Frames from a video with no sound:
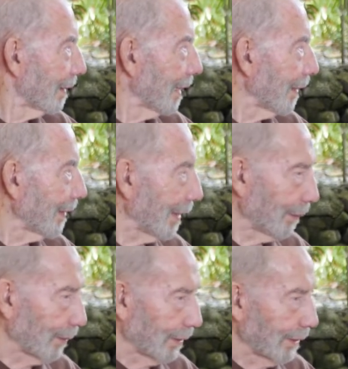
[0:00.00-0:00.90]
and they
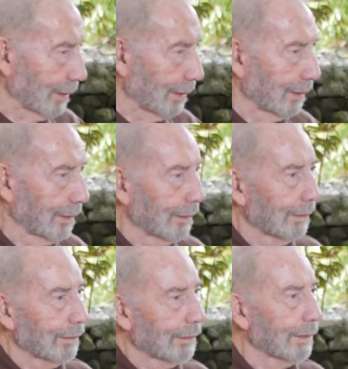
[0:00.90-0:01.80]
would
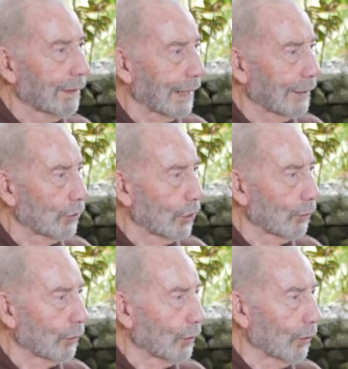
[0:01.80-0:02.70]
let the
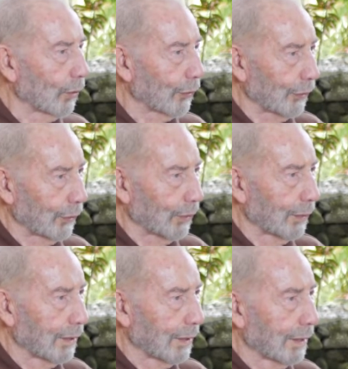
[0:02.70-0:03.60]
children go through
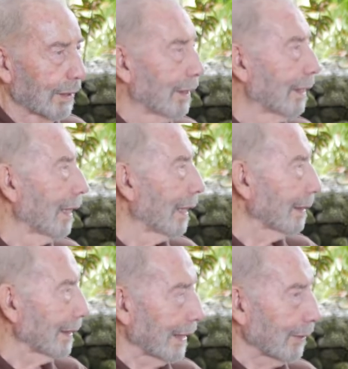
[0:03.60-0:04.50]
and
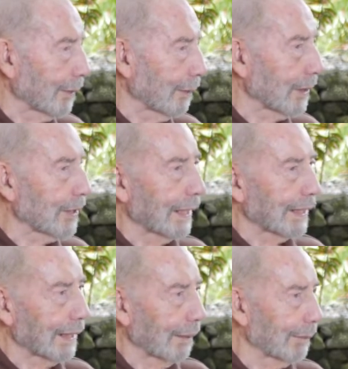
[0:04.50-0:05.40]
get on the bus and then
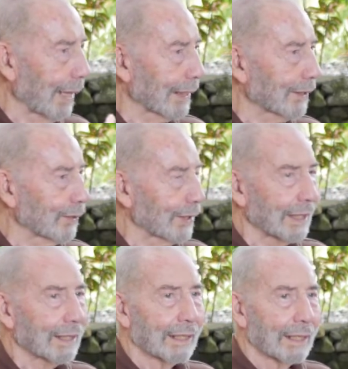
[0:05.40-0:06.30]
come back, you see.
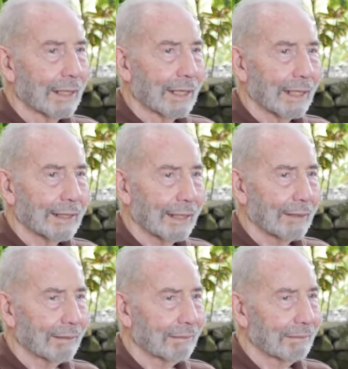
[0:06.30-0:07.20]
And then
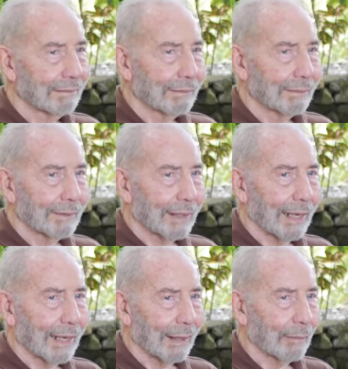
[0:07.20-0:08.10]

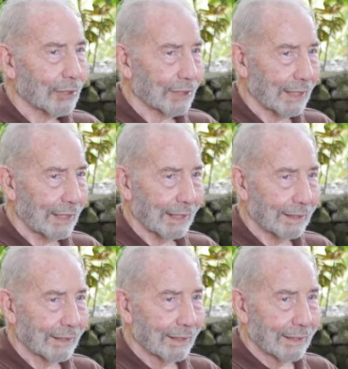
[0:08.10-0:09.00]
I must say that
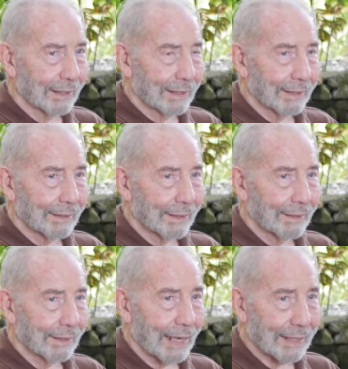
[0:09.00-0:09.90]

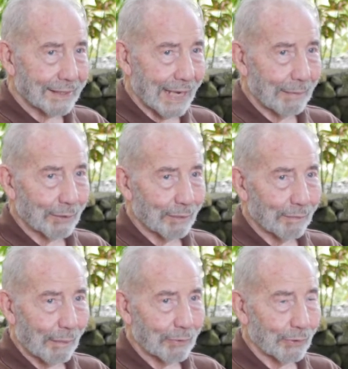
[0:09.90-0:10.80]
the last time I was in
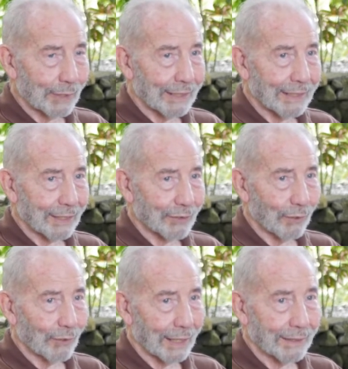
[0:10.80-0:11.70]
Papua New Guinea and I saw that,